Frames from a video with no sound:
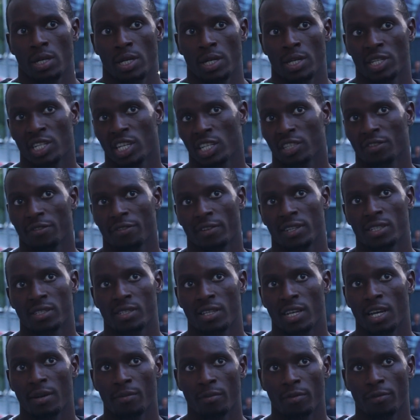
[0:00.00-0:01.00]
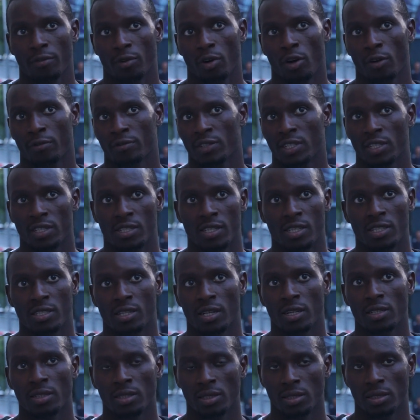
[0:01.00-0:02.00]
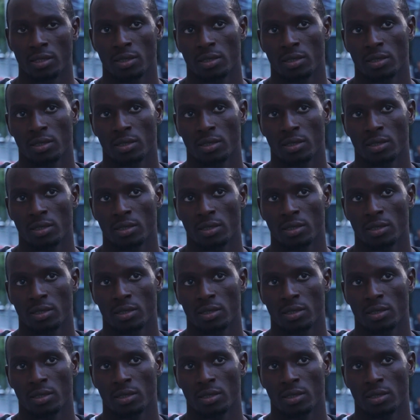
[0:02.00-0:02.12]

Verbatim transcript: It's just first game of the season.